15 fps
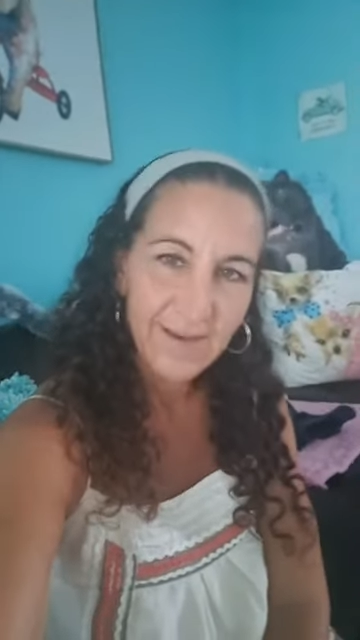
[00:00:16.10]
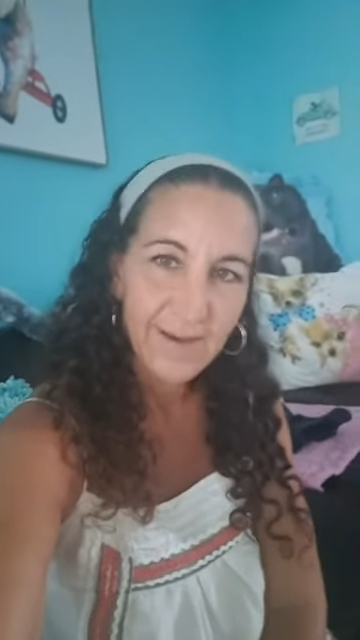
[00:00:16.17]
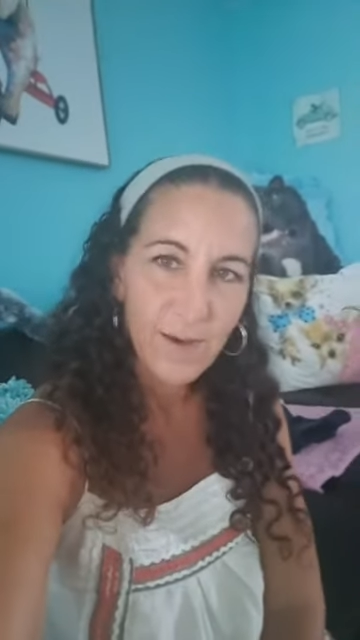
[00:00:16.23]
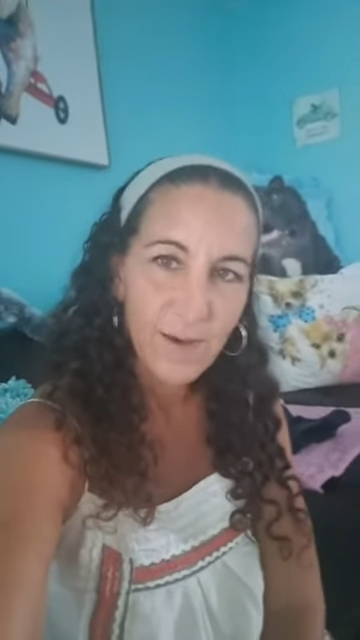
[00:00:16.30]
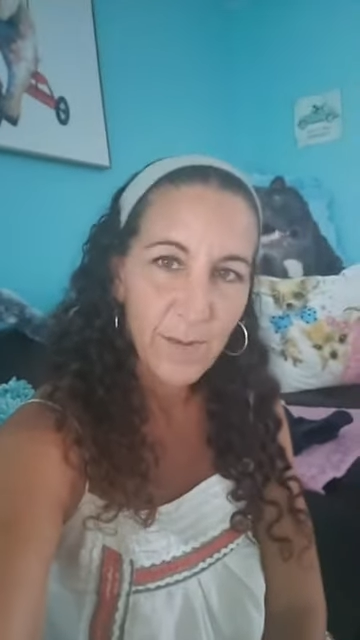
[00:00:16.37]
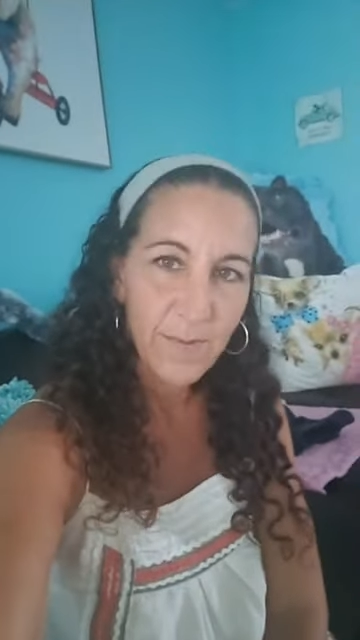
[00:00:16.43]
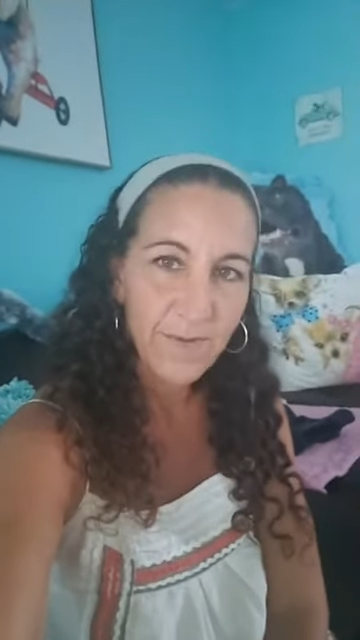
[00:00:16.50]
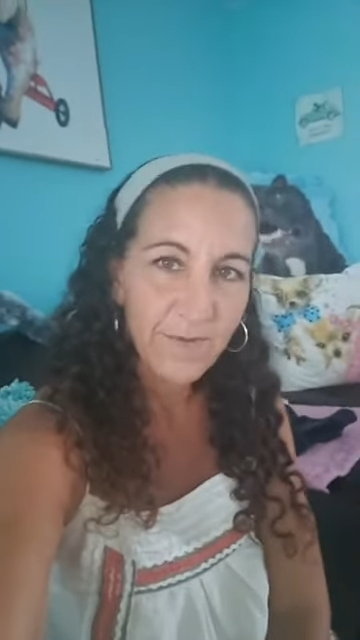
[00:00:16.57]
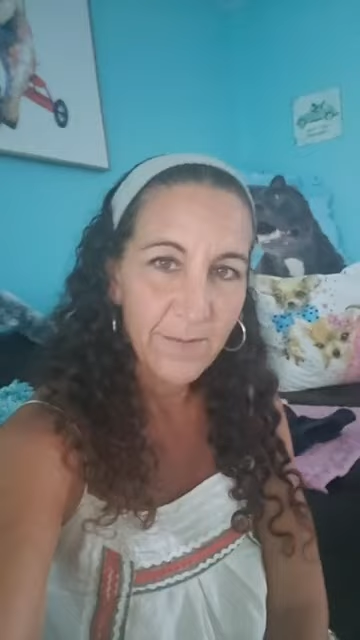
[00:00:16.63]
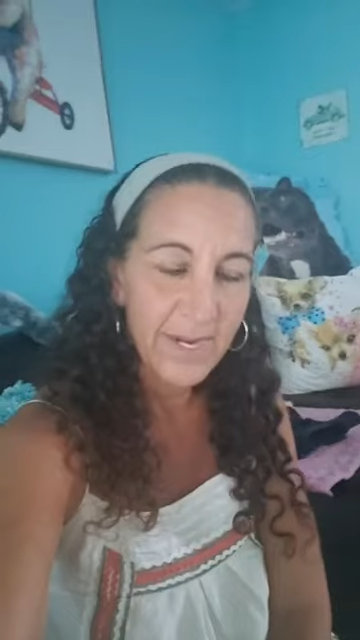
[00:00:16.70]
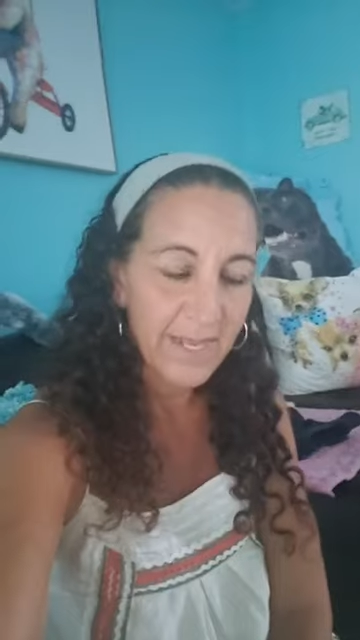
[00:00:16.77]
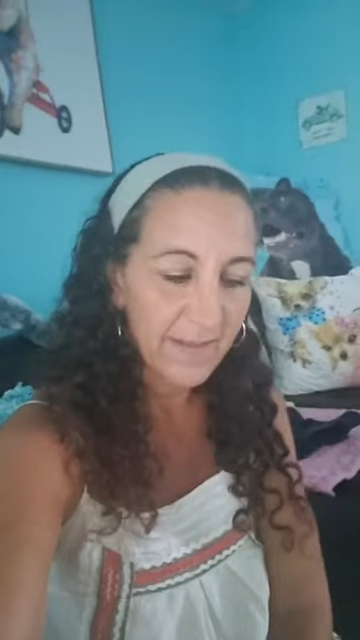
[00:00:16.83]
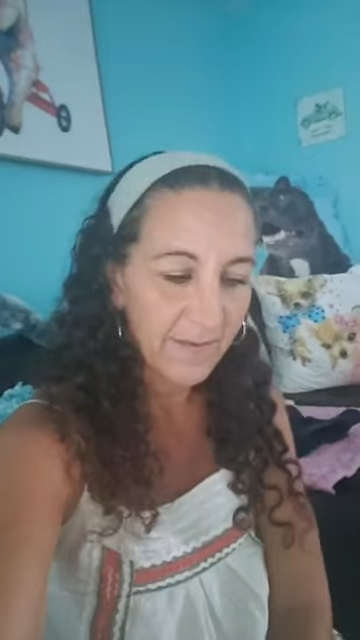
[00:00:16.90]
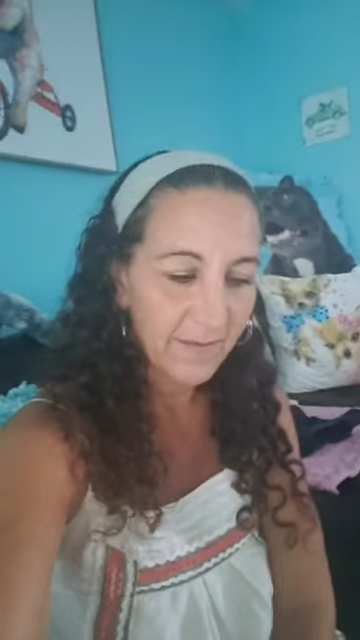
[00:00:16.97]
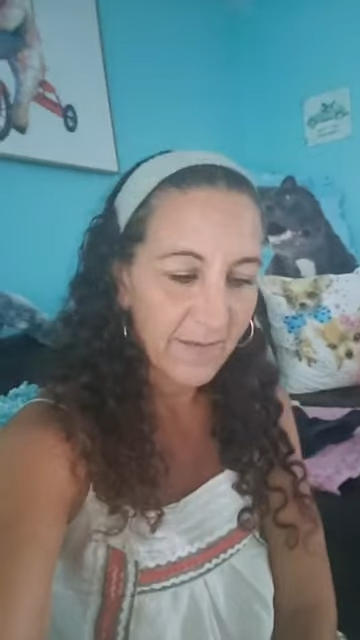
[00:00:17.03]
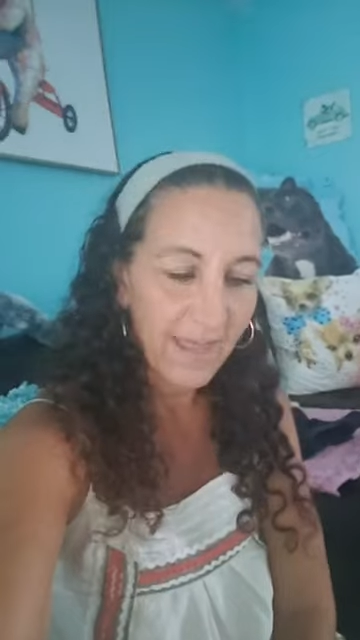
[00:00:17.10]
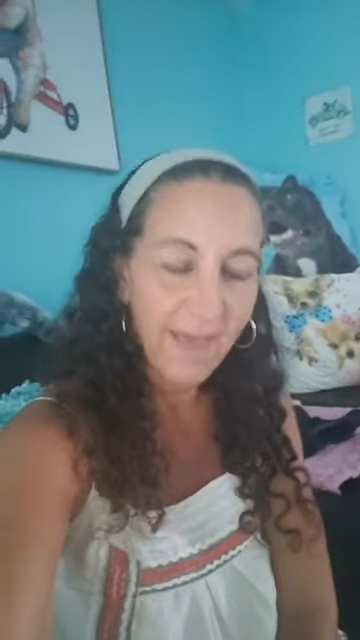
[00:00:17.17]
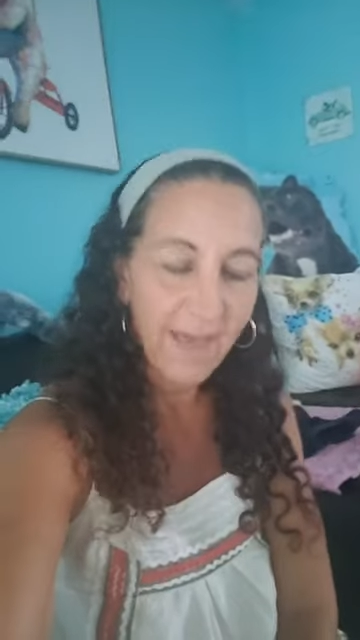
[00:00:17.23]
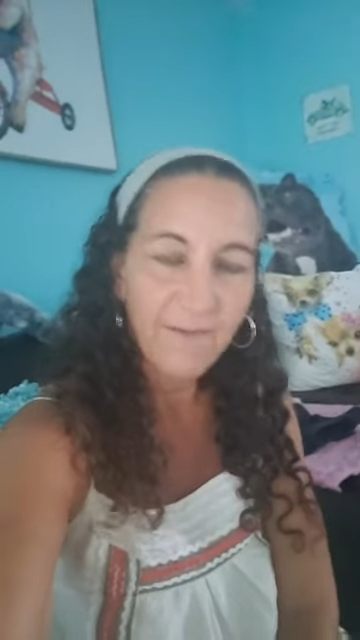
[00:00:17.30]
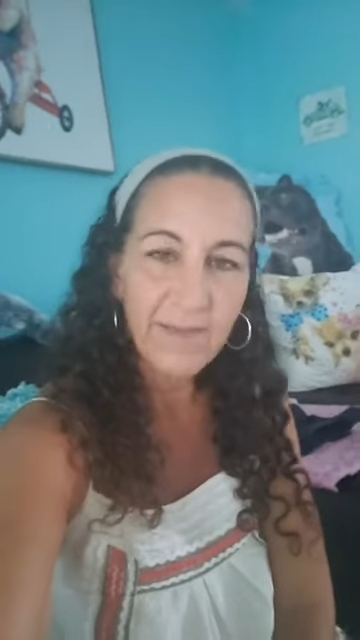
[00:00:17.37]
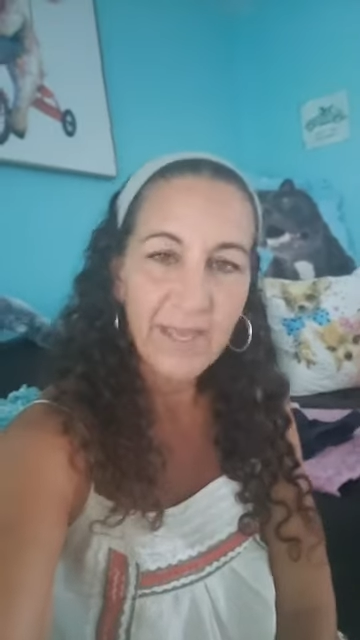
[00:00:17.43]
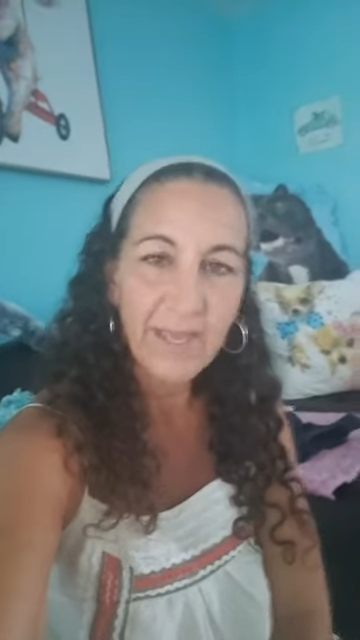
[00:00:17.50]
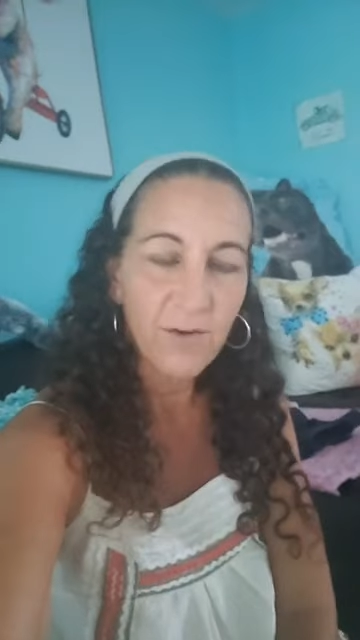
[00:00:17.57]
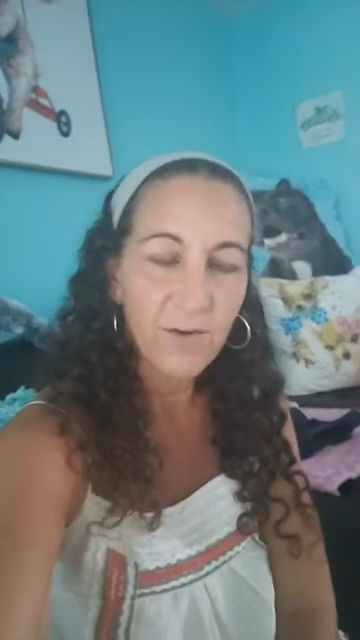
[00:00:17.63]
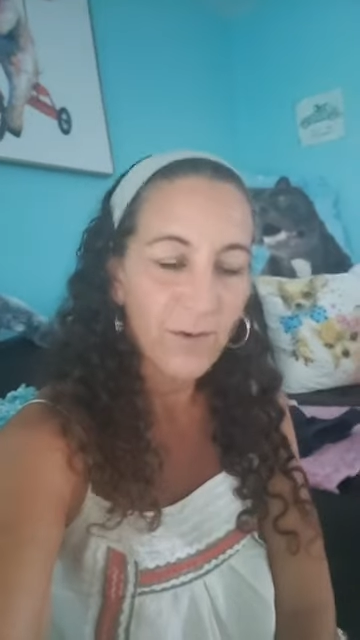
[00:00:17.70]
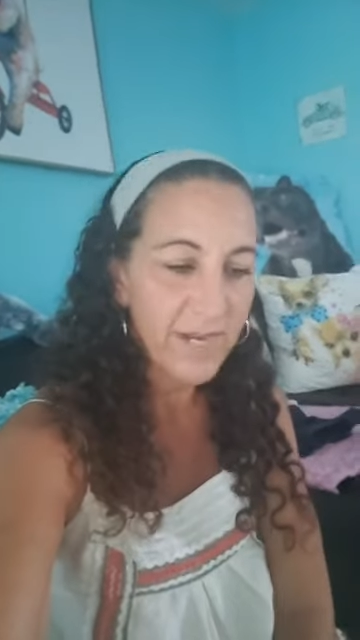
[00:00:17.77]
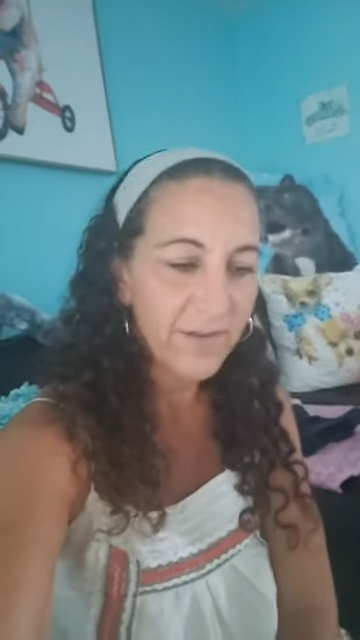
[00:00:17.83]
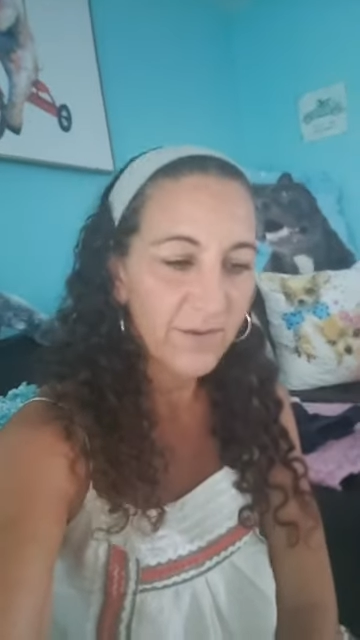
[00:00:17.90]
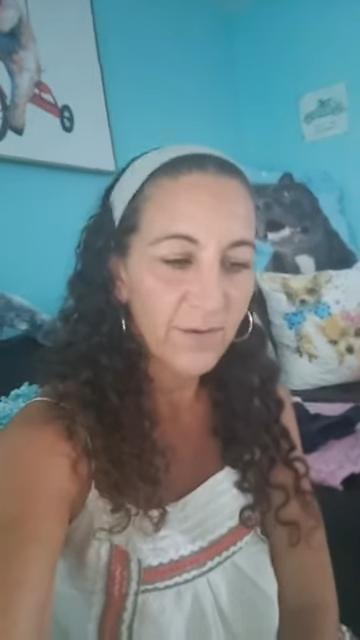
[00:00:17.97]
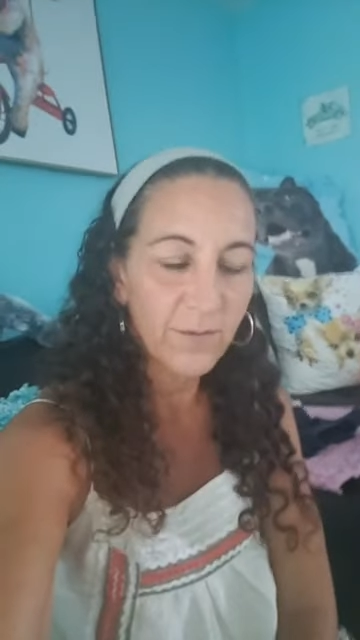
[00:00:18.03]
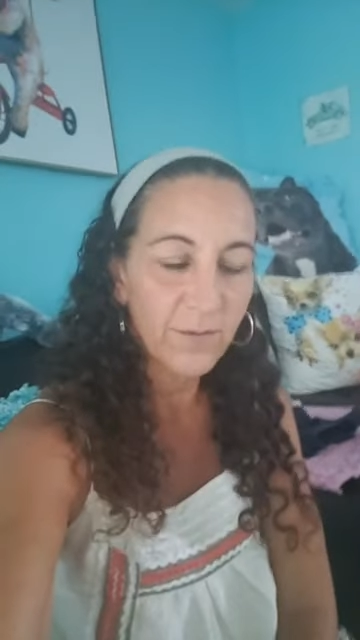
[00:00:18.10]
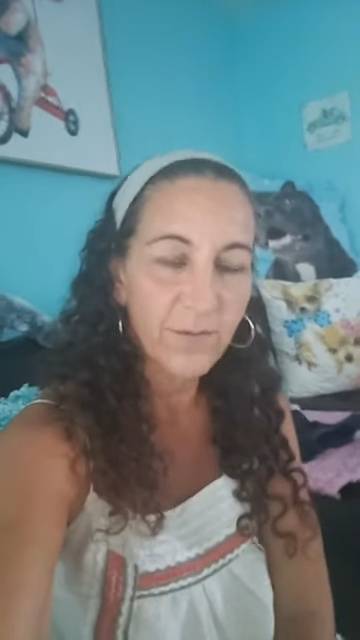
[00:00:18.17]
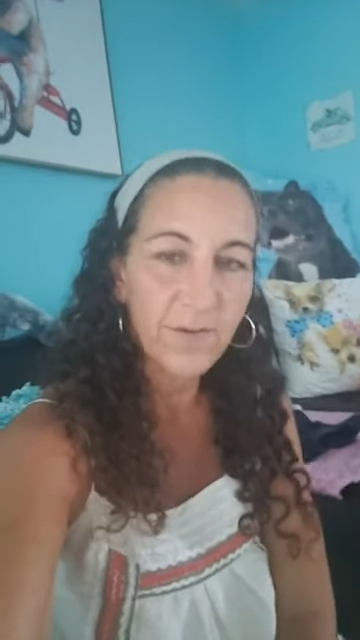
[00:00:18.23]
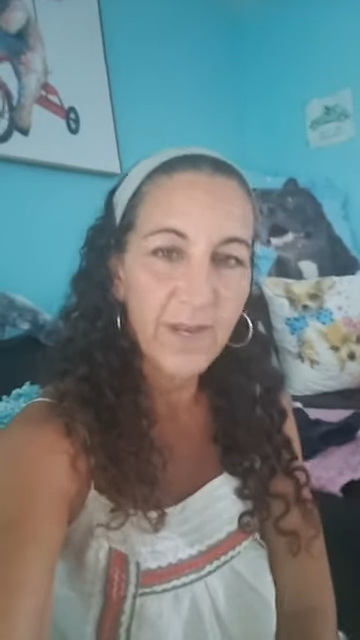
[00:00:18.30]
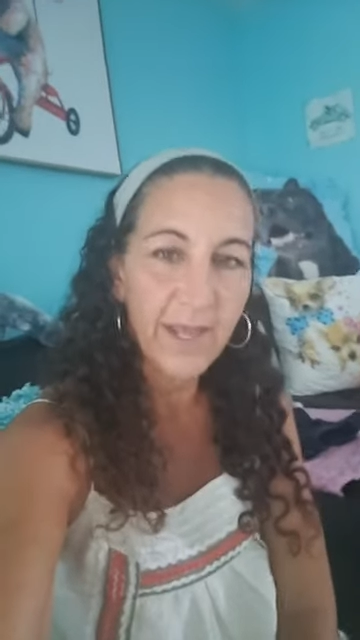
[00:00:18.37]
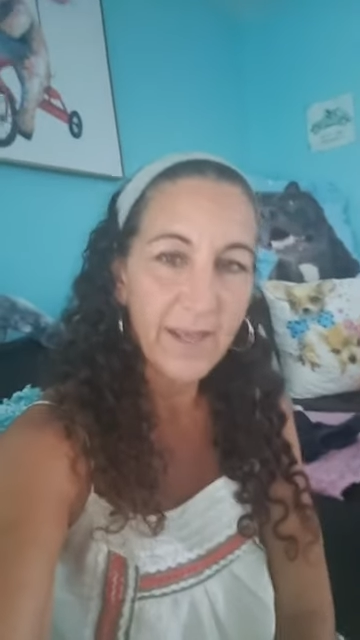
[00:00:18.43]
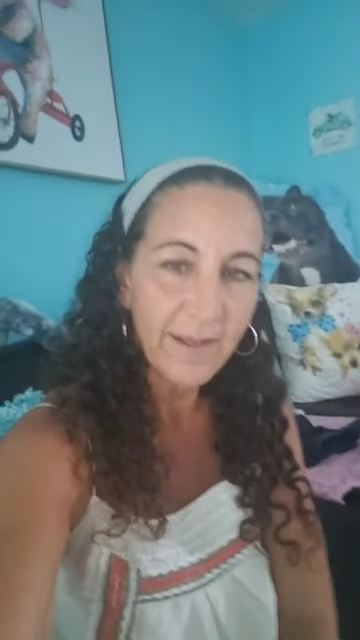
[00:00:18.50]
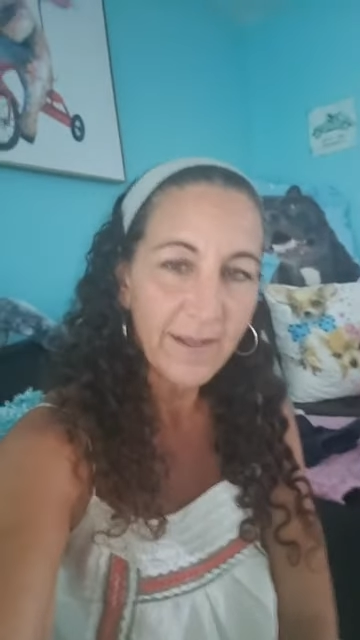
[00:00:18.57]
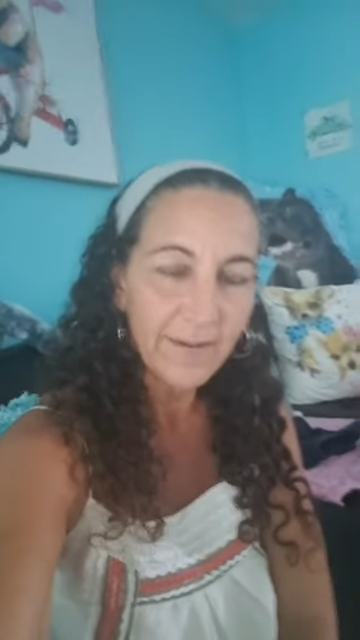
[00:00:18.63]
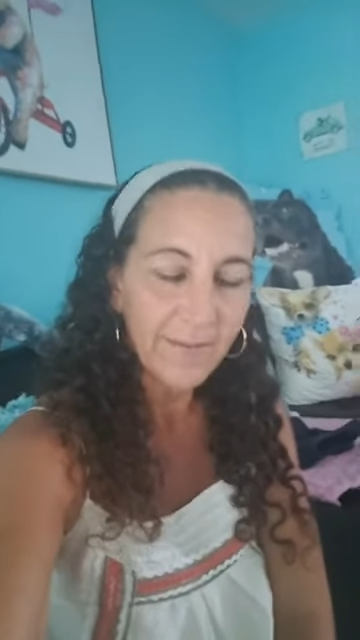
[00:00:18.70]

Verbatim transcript: Hope everybody is having a great Tuesday.